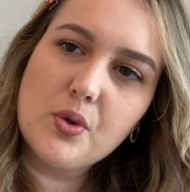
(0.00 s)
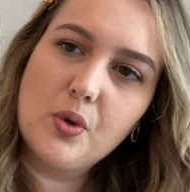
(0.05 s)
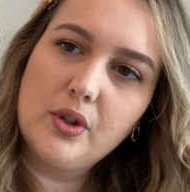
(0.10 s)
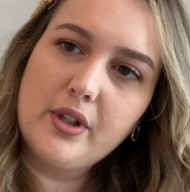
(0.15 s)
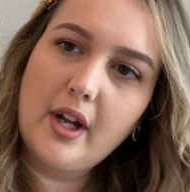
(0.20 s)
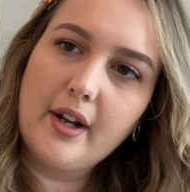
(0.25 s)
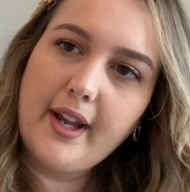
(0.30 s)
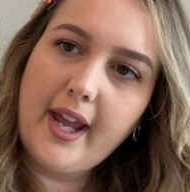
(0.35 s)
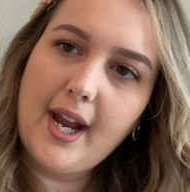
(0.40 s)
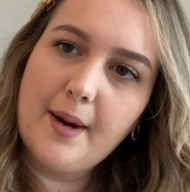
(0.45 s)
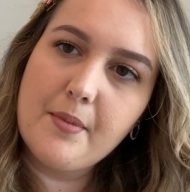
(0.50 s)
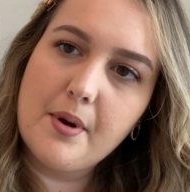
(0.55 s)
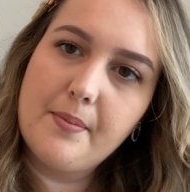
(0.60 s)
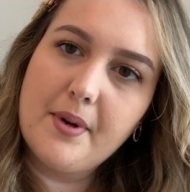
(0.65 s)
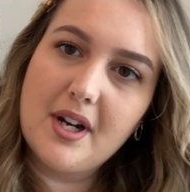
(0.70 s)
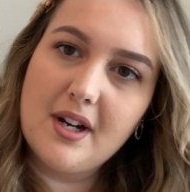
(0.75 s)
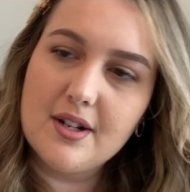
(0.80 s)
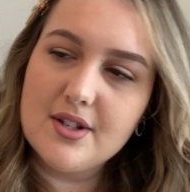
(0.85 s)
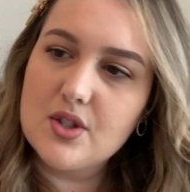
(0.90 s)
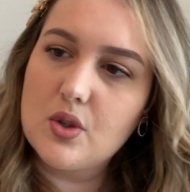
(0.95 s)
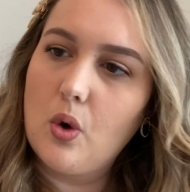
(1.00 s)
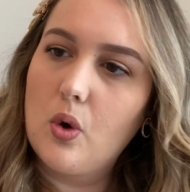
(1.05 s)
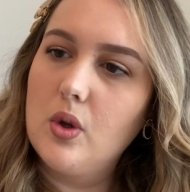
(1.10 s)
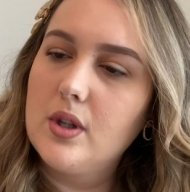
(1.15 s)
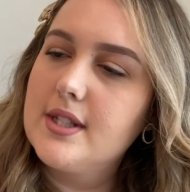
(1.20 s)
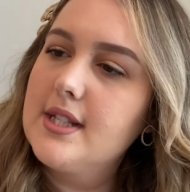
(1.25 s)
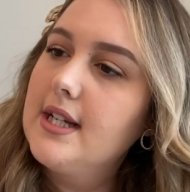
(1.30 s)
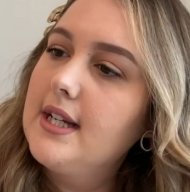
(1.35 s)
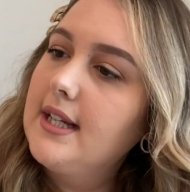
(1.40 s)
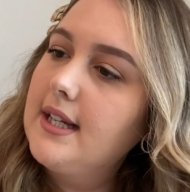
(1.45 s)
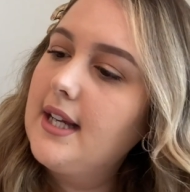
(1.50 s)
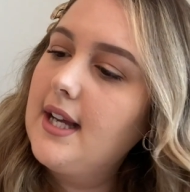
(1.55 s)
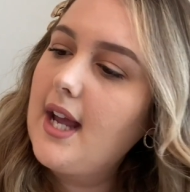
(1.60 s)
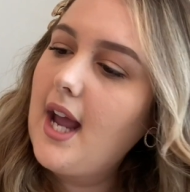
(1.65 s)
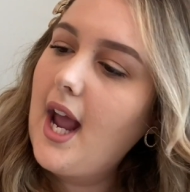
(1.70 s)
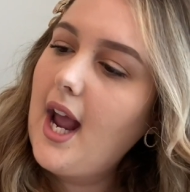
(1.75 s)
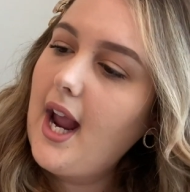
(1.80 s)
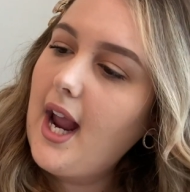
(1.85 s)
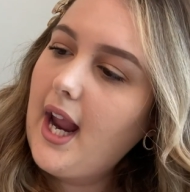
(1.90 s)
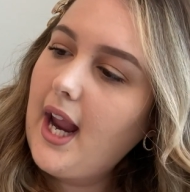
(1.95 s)
gold on camera, but it is gold.
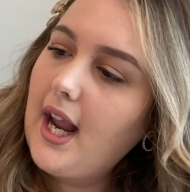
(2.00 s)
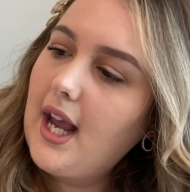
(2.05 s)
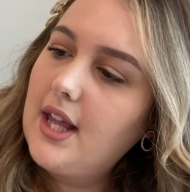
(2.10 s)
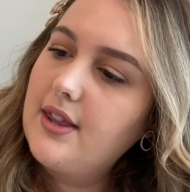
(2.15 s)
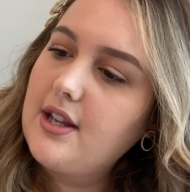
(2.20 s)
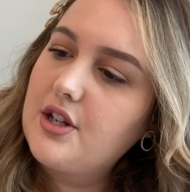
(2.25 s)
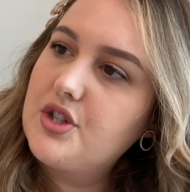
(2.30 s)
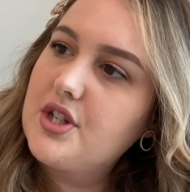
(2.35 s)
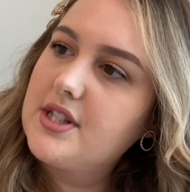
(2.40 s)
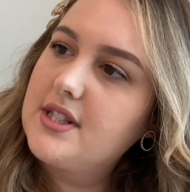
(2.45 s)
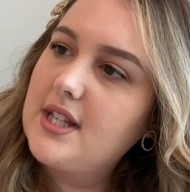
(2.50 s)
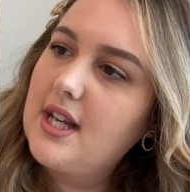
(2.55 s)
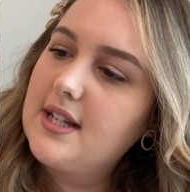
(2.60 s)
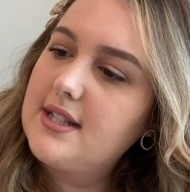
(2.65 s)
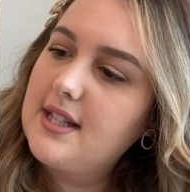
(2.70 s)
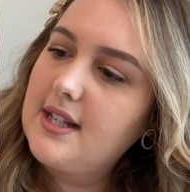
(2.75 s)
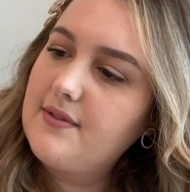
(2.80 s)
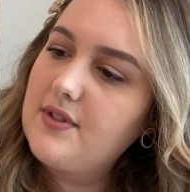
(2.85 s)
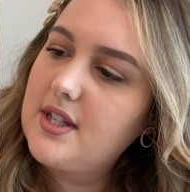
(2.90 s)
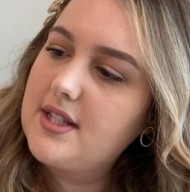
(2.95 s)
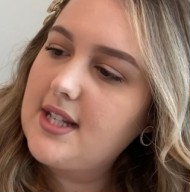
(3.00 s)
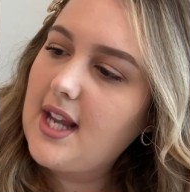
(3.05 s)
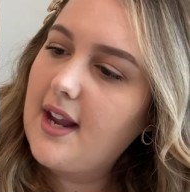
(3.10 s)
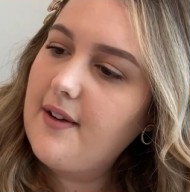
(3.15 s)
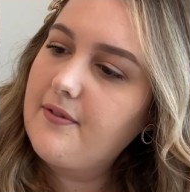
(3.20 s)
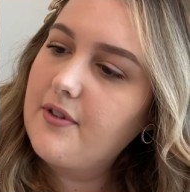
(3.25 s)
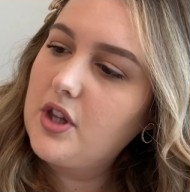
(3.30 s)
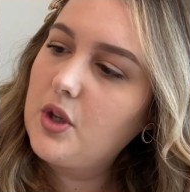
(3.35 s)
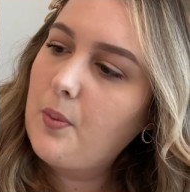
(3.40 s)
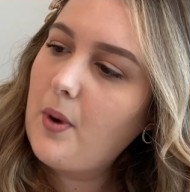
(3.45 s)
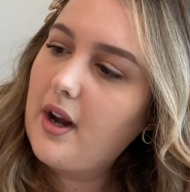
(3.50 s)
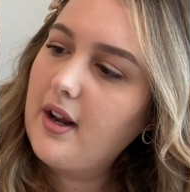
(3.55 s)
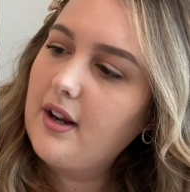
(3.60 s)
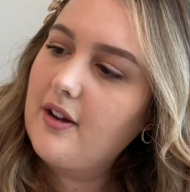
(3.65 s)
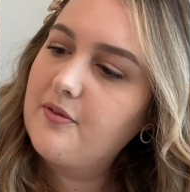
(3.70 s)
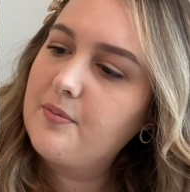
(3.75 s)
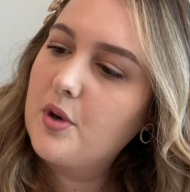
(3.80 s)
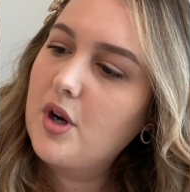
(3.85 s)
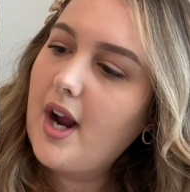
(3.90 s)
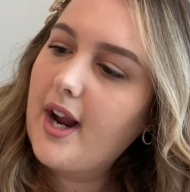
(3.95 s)
And they just say, save the date for the wedding
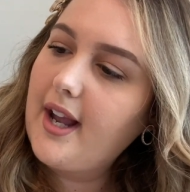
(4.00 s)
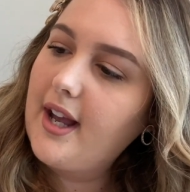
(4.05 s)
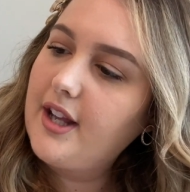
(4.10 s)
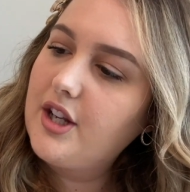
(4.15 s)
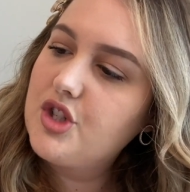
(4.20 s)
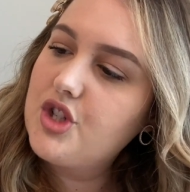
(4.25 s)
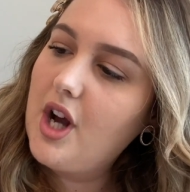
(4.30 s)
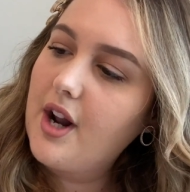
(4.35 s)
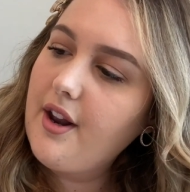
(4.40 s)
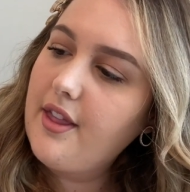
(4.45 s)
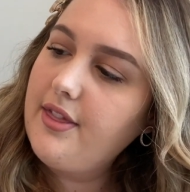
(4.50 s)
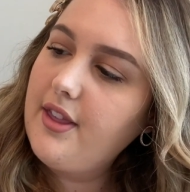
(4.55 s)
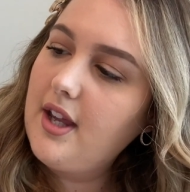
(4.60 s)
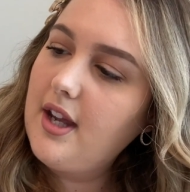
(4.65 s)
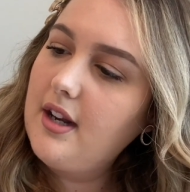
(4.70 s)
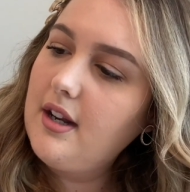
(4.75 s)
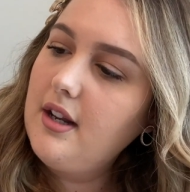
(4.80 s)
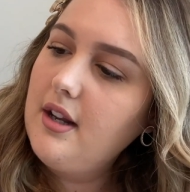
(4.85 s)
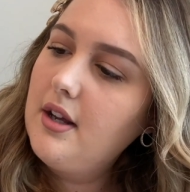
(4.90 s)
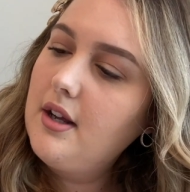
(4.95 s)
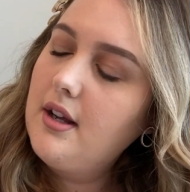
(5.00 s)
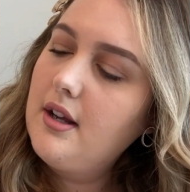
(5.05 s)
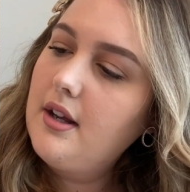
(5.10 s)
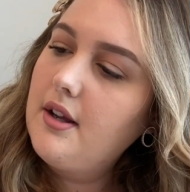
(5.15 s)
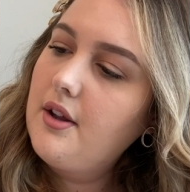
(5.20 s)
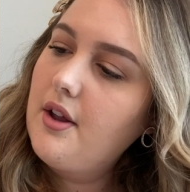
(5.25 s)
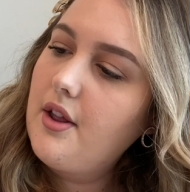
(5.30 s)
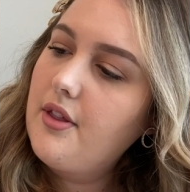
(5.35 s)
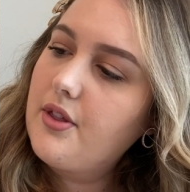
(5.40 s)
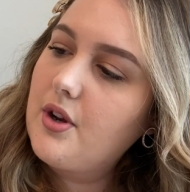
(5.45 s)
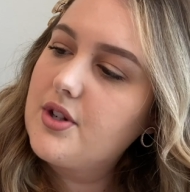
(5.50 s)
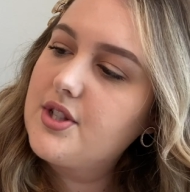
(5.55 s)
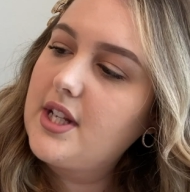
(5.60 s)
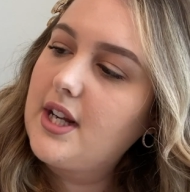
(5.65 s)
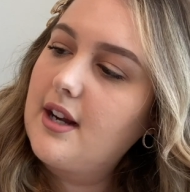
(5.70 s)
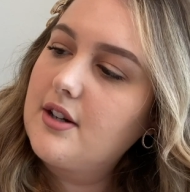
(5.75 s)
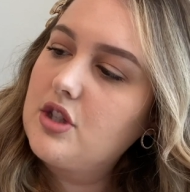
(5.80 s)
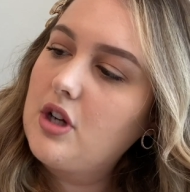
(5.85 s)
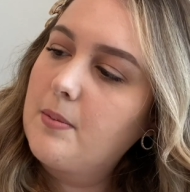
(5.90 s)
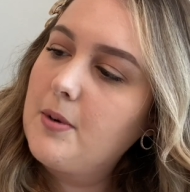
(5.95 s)
of Mariah and Jonathan, Thursday,
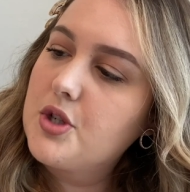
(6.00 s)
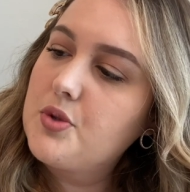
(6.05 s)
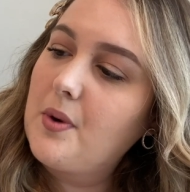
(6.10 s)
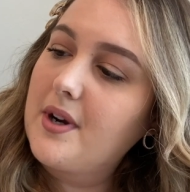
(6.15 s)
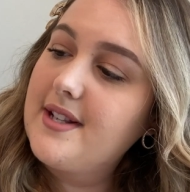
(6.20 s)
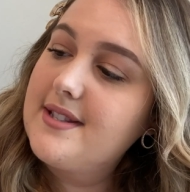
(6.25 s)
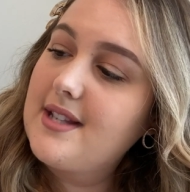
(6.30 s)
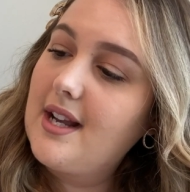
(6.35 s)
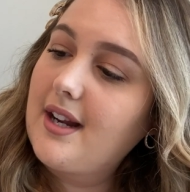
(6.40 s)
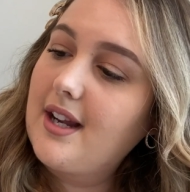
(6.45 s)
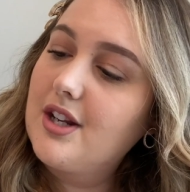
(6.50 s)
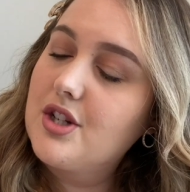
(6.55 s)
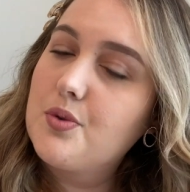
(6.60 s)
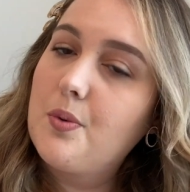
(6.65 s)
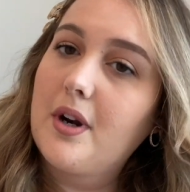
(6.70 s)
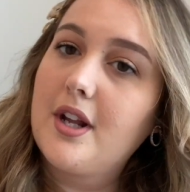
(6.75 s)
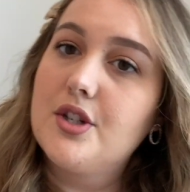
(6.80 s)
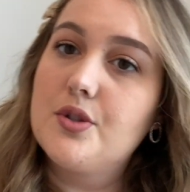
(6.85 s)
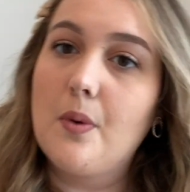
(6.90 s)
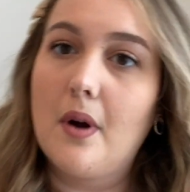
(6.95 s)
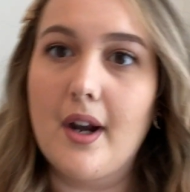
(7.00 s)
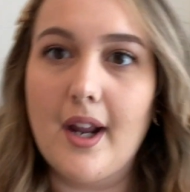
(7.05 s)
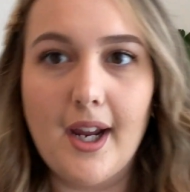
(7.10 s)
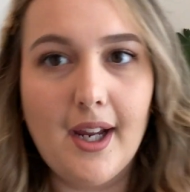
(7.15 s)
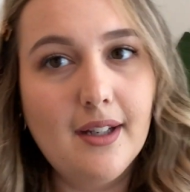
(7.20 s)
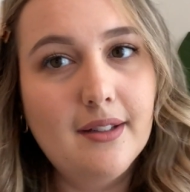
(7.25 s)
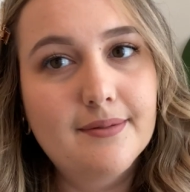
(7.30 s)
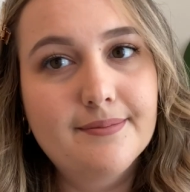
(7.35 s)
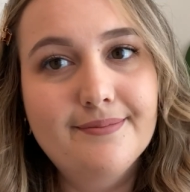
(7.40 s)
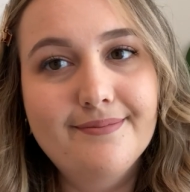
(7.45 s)
October 22nd, 2020.